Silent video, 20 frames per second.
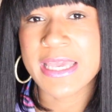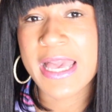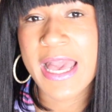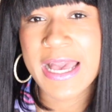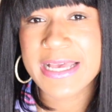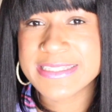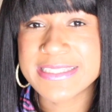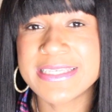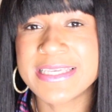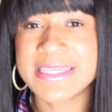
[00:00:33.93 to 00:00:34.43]
I
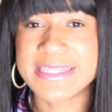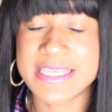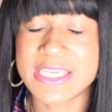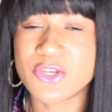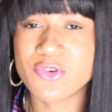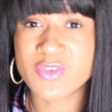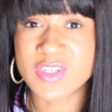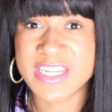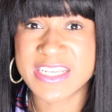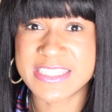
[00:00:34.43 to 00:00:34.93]
had to get the
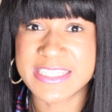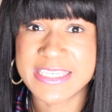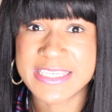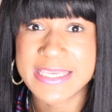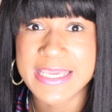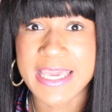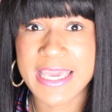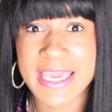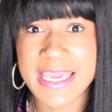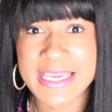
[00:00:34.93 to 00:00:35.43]
iridescent
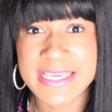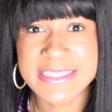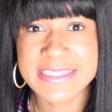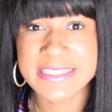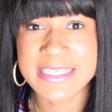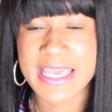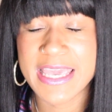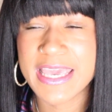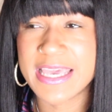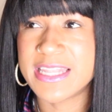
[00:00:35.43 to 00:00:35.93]

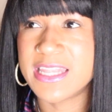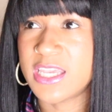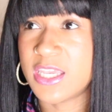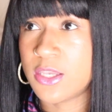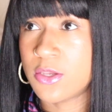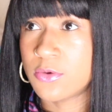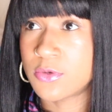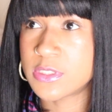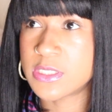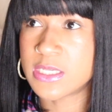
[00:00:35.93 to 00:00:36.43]
case and the
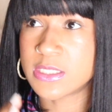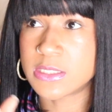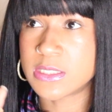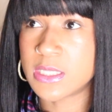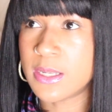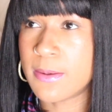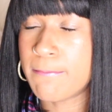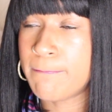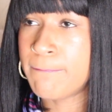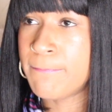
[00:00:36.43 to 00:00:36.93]

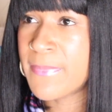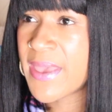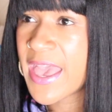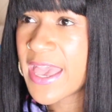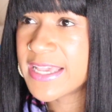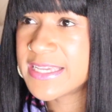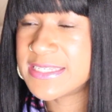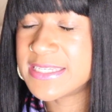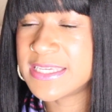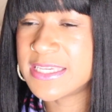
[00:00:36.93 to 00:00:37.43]
iridescent
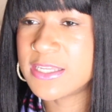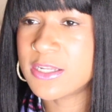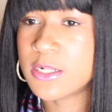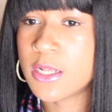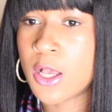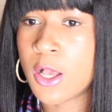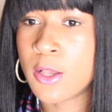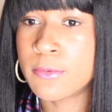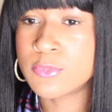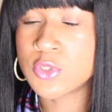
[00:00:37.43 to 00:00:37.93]
magnet
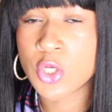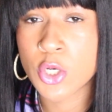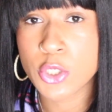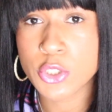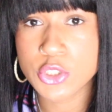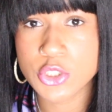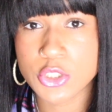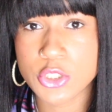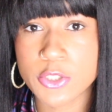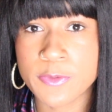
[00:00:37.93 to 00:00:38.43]
um,
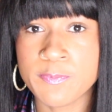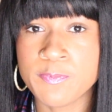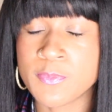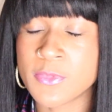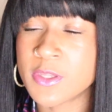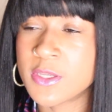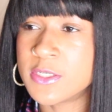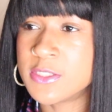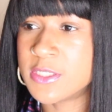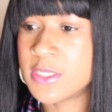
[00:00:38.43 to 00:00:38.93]
charger,
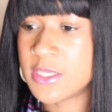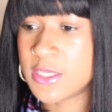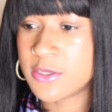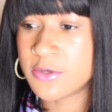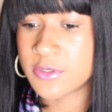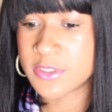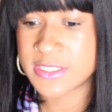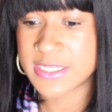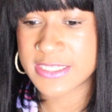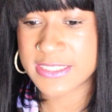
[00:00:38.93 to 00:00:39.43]
the
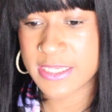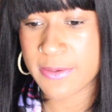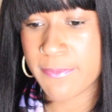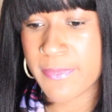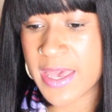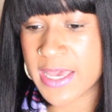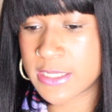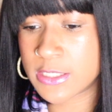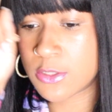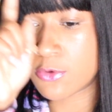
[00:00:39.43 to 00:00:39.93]
iridescent
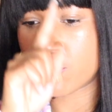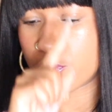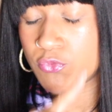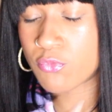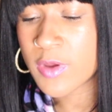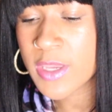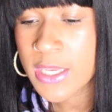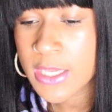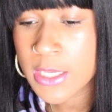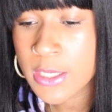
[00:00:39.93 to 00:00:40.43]
magnet
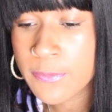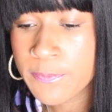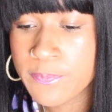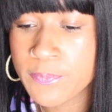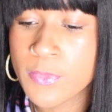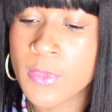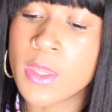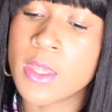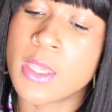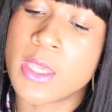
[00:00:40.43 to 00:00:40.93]
ring,
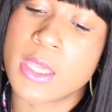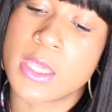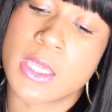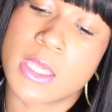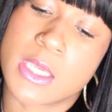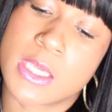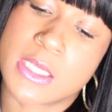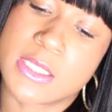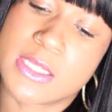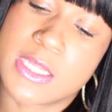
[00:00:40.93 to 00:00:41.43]

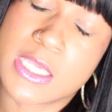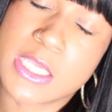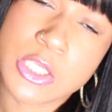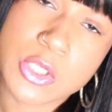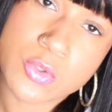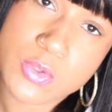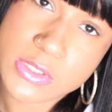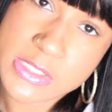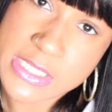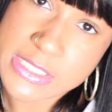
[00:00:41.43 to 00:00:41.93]
and the
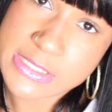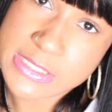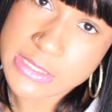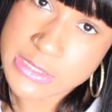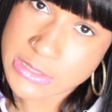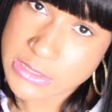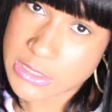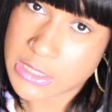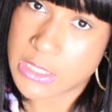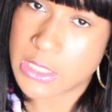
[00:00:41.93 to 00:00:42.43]

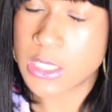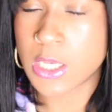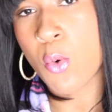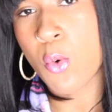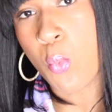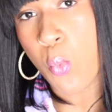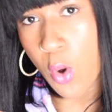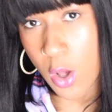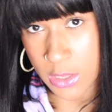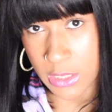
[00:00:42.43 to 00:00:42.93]
iridescent
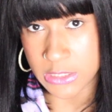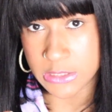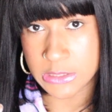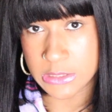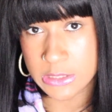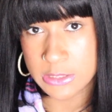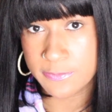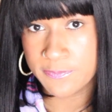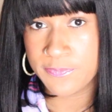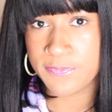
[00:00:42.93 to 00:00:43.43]

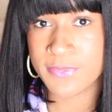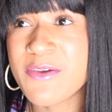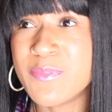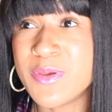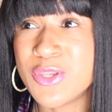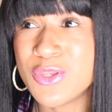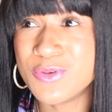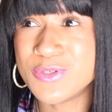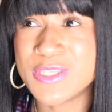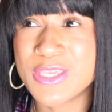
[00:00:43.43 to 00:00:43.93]
wallet. I've
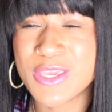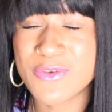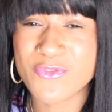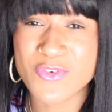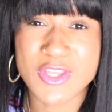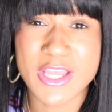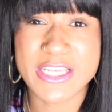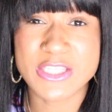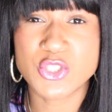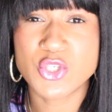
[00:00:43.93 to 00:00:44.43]
been using it for
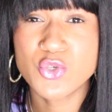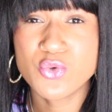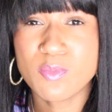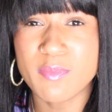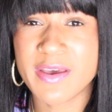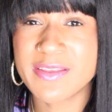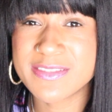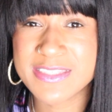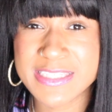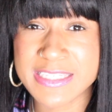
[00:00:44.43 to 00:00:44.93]
like two
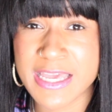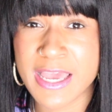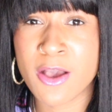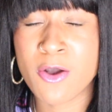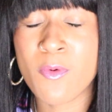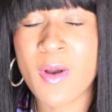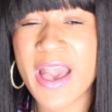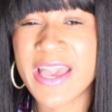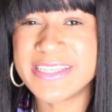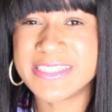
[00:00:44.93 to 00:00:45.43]
months
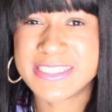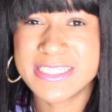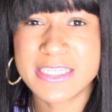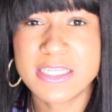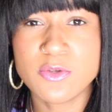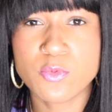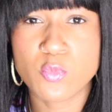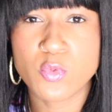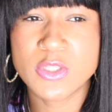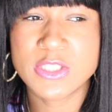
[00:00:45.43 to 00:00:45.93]
now. I
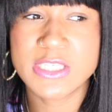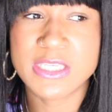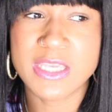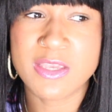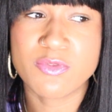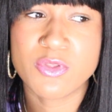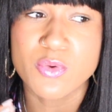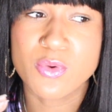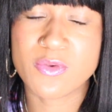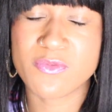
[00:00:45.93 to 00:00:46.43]
didn't want to
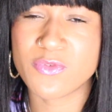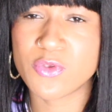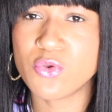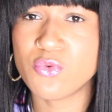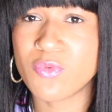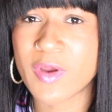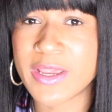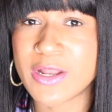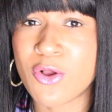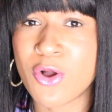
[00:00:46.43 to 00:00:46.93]
get the review
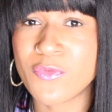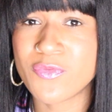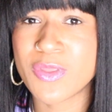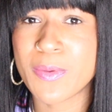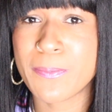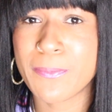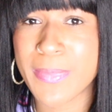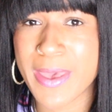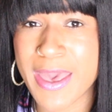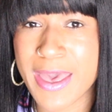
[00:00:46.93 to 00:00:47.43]
right off the
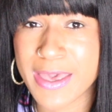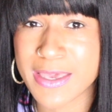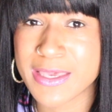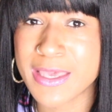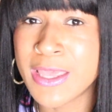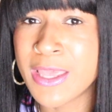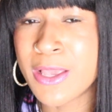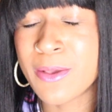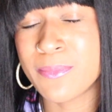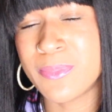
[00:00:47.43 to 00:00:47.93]
back
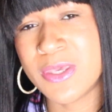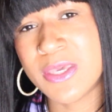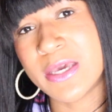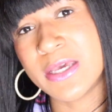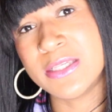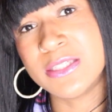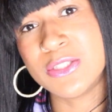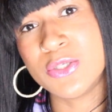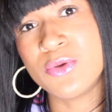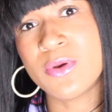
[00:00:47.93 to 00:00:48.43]

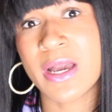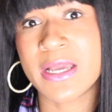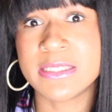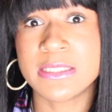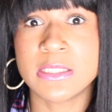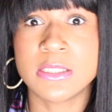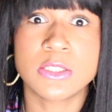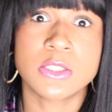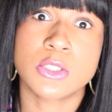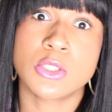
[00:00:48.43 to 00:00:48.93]
because you guys
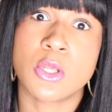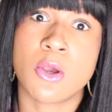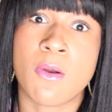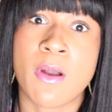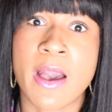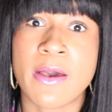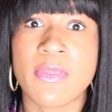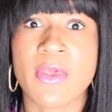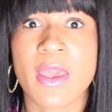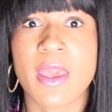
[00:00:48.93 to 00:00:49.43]
need to know
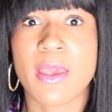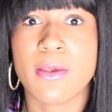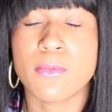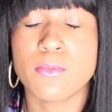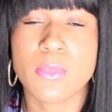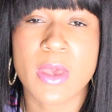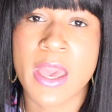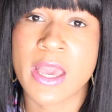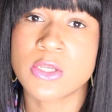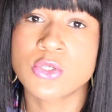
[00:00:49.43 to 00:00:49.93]
how the
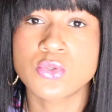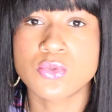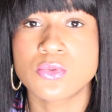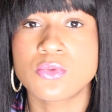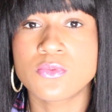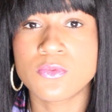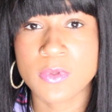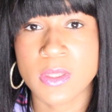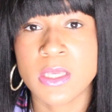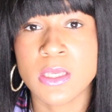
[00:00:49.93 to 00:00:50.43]

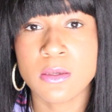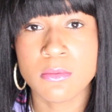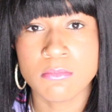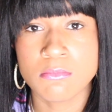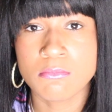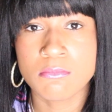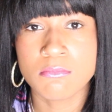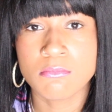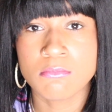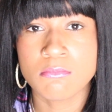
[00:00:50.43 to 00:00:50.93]
actual thing,
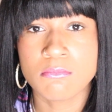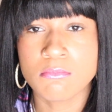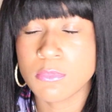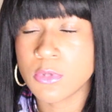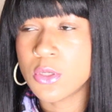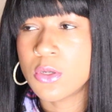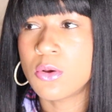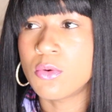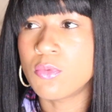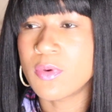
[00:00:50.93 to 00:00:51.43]
you
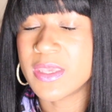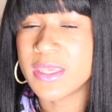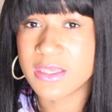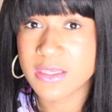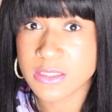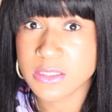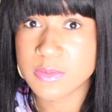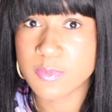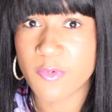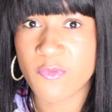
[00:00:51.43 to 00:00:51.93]
know,
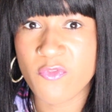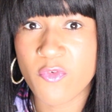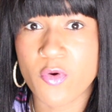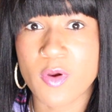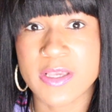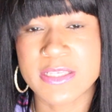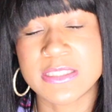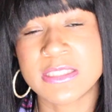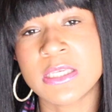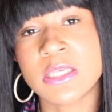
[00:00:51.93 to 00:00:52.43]
is before
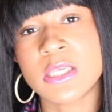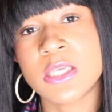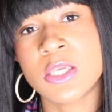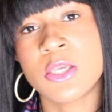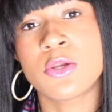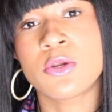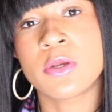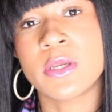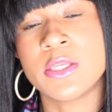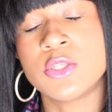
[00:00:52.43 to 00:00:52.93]
I sit
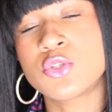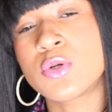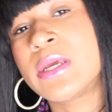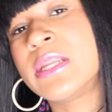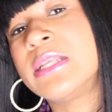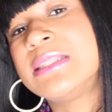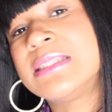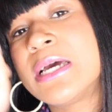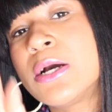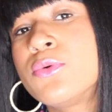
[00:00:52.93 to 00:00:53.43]
here and try
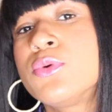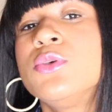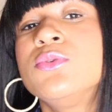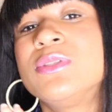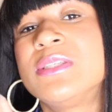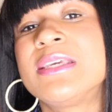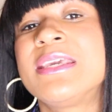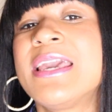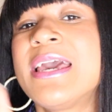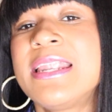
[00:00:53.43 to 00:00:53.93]
to tell you
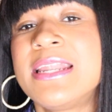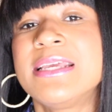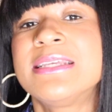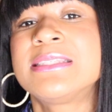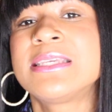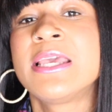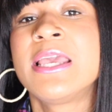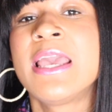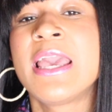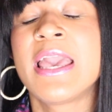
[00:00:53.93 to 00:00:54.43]
to get it.
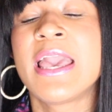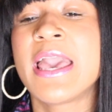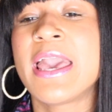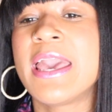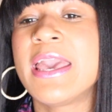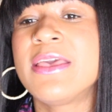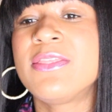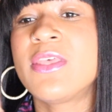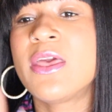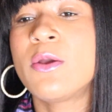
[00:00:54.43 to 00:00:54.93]

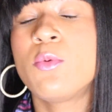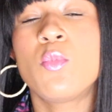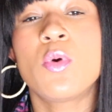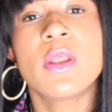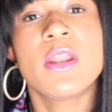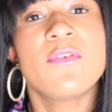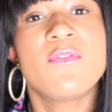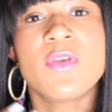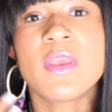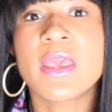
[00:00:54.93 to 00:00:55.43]
And then what
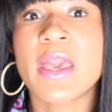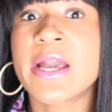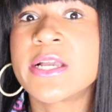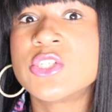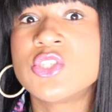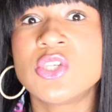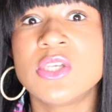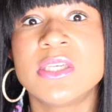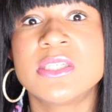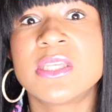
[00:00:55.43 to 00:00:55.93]
if it
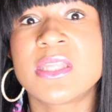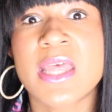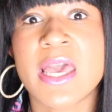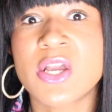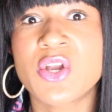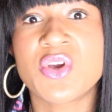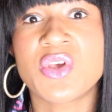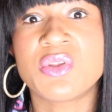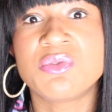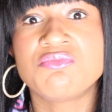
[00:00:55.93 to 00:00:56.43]
actually isn't that
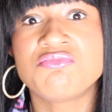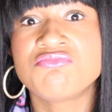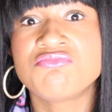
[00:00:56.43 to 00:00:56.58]
good?